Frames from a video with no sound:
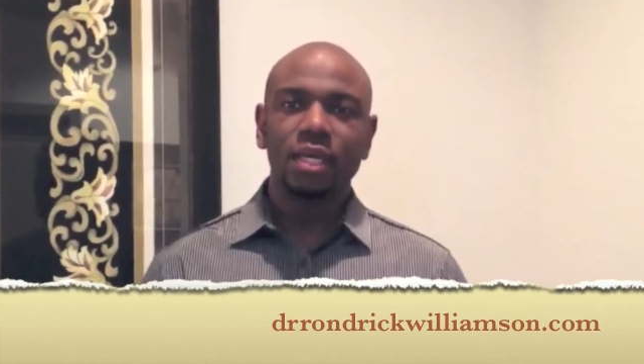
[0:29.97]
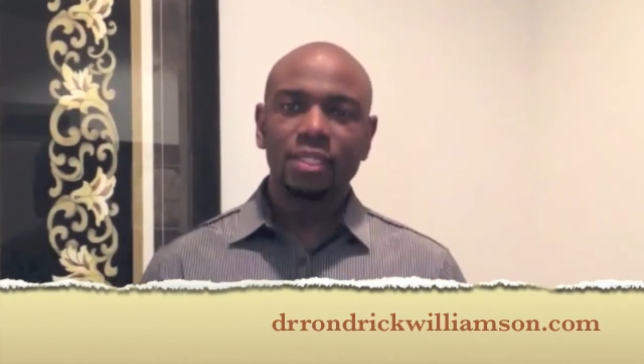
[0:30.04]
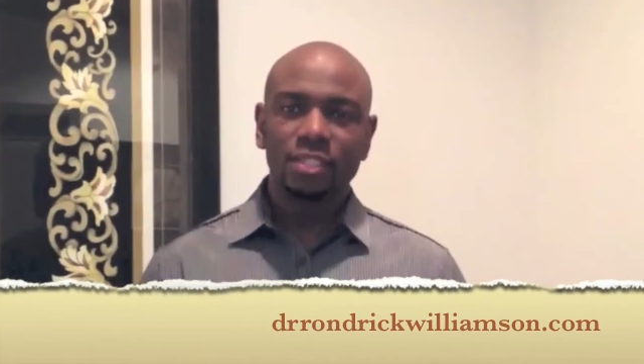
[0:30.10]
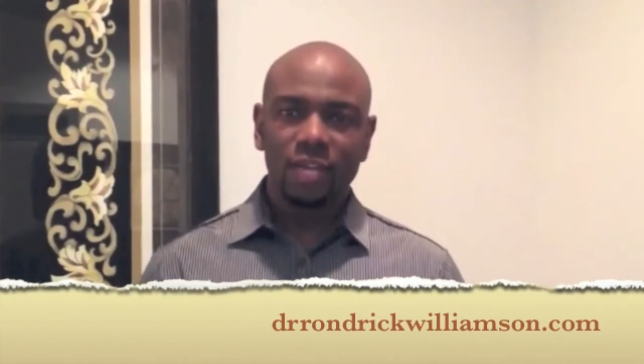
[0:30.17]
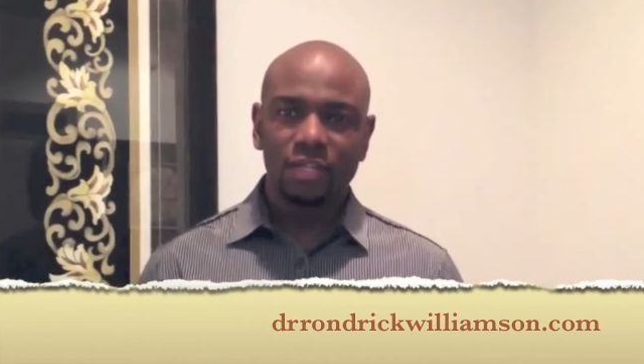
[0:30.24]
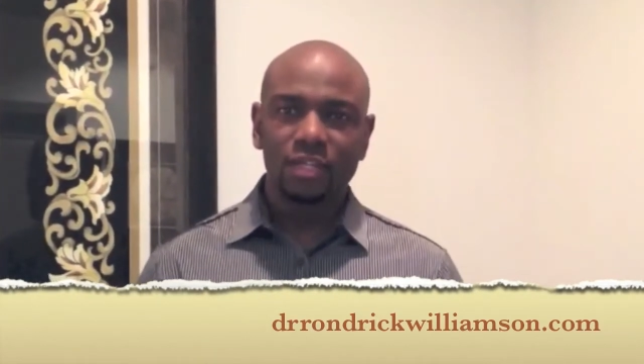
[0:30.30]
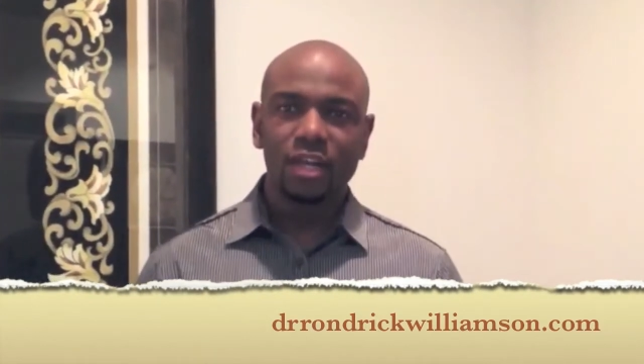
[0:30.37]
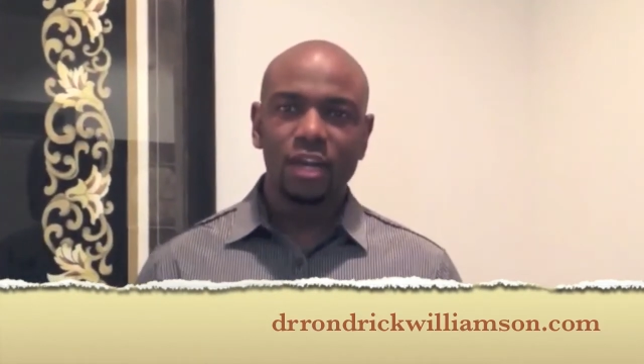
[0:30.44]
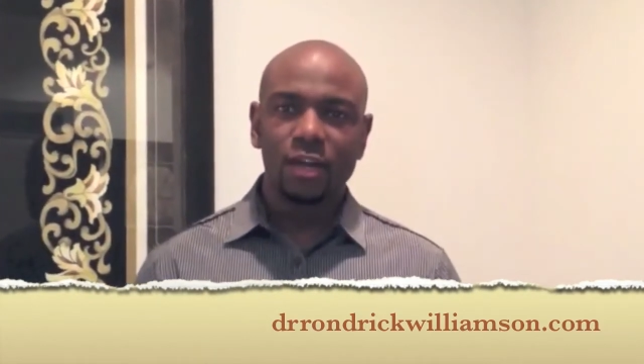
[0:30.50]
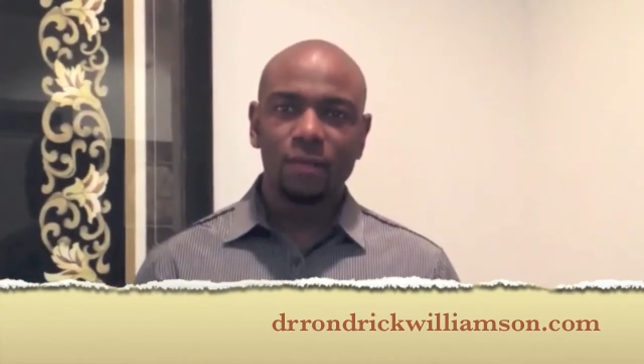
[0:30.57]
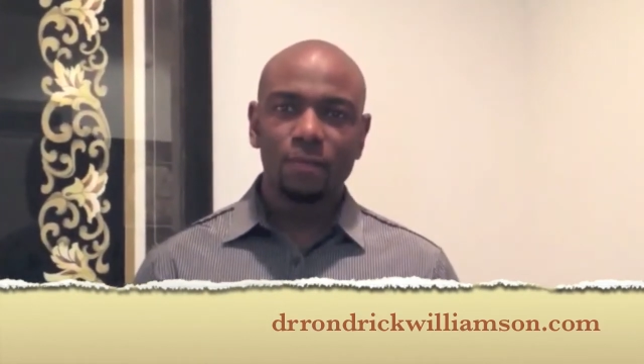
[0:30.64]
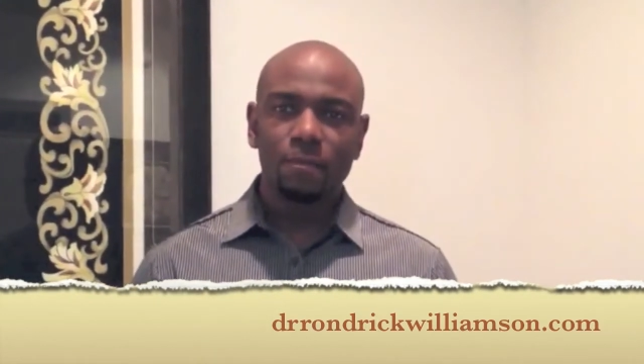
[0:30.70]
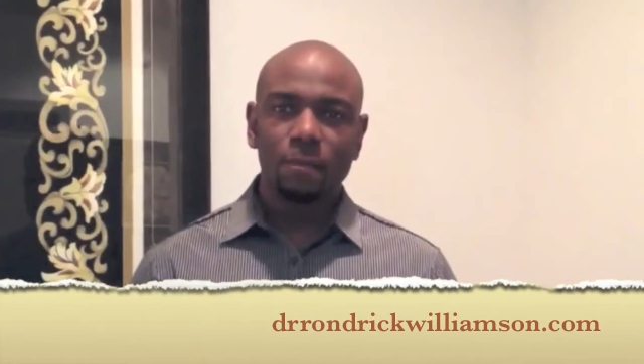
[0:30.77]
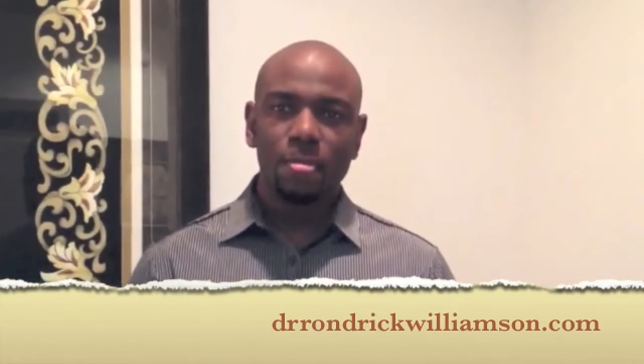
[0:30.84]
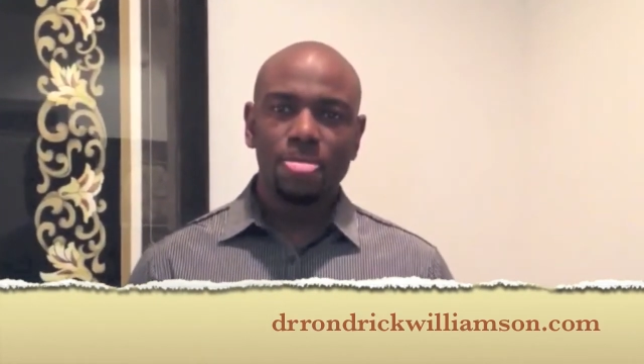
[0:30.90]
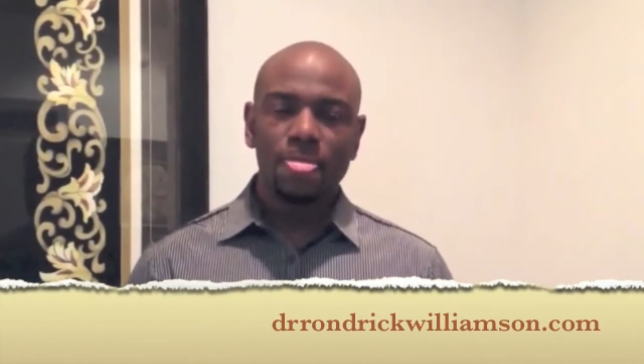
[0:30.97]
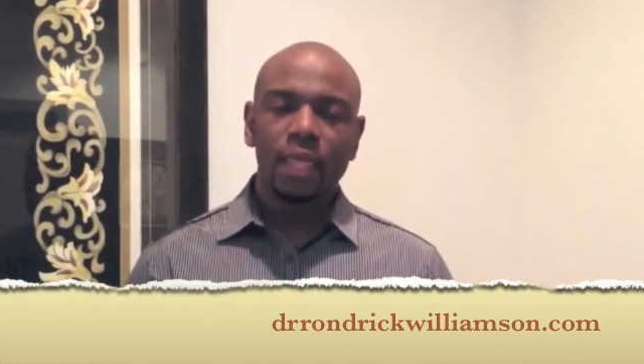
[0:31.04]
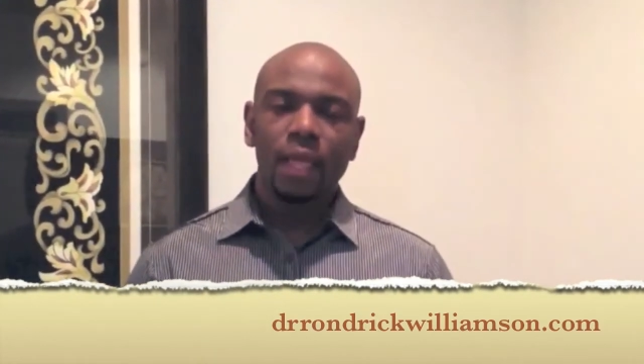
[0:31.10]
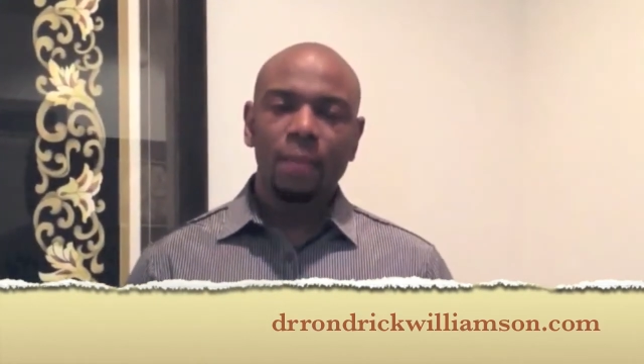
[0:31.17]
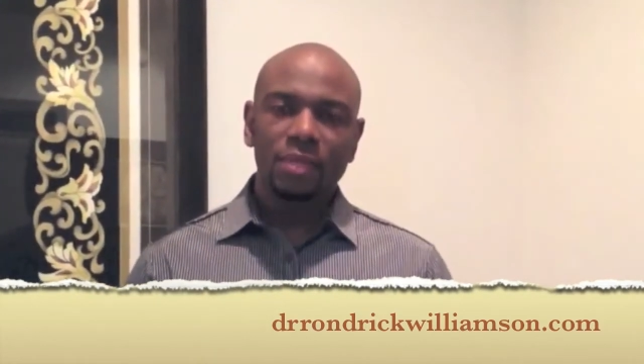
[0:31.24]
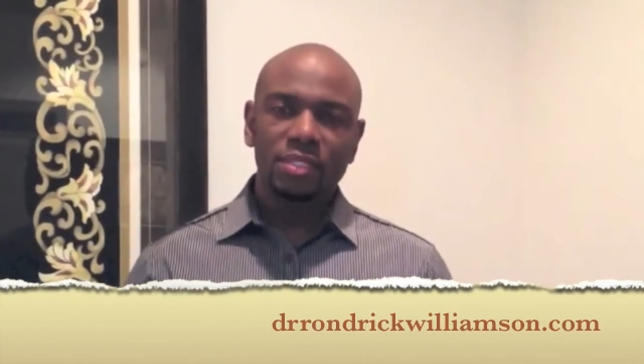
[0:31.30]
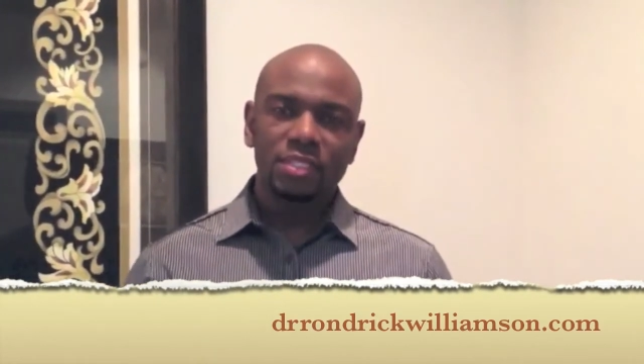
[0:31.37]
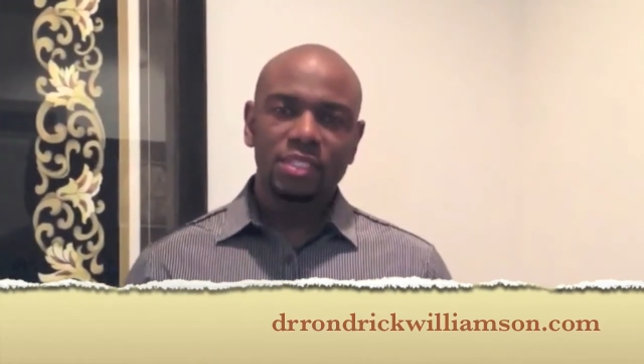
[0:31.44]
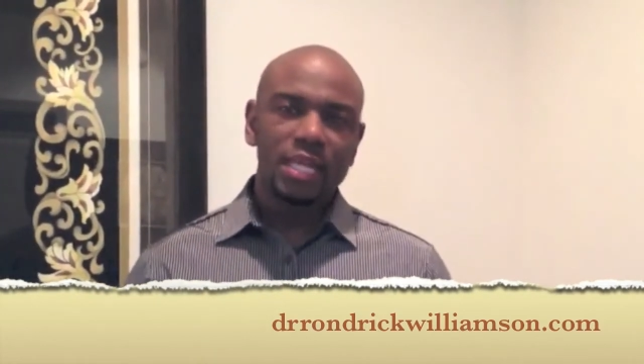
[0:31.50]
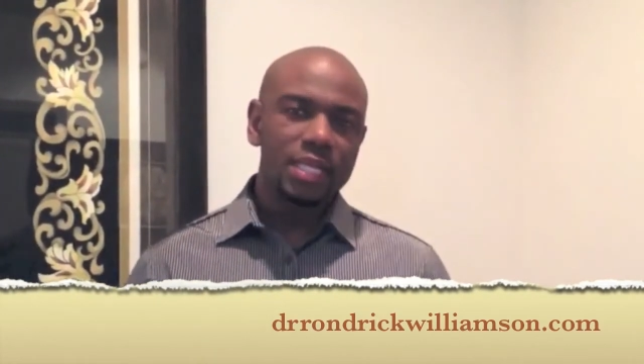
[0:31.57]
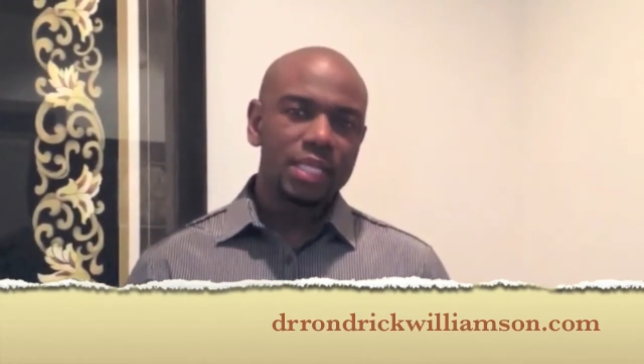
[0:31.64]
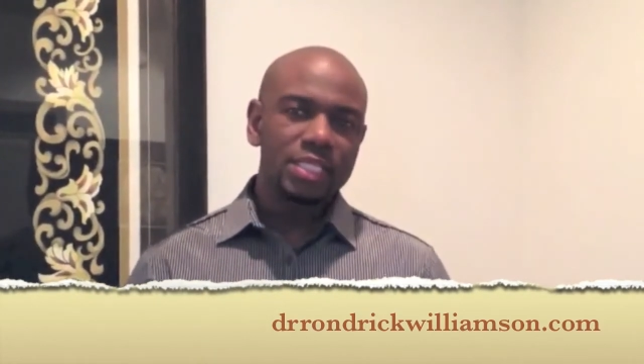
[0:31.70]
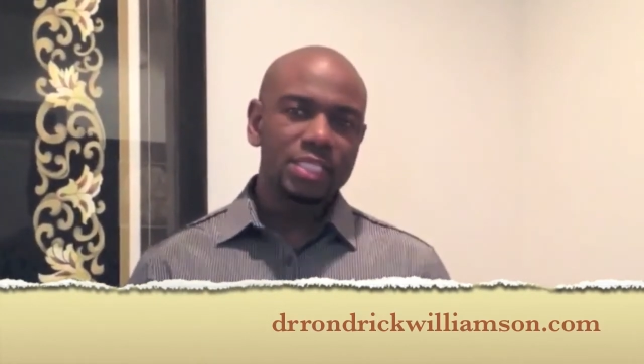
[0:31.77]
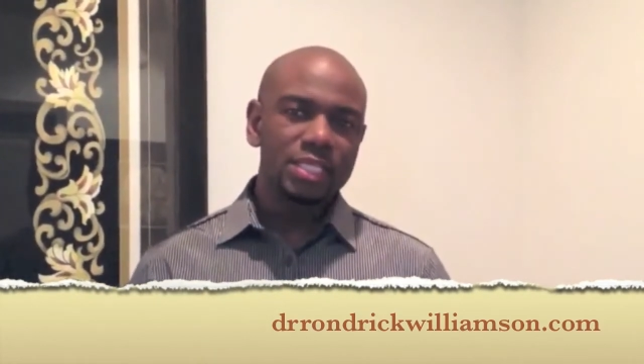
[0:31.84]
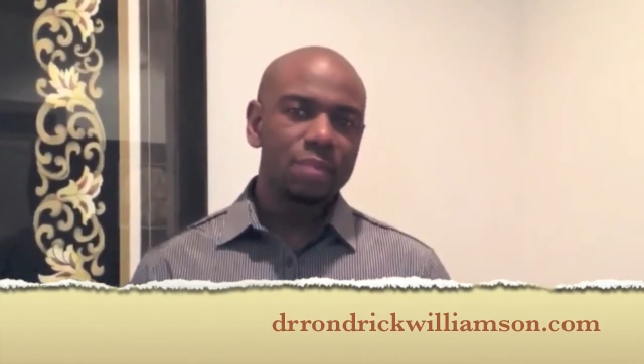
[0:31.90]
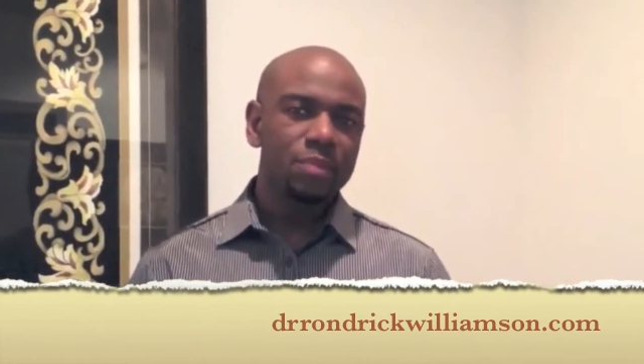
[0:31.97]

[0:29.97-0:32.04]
But today, listen,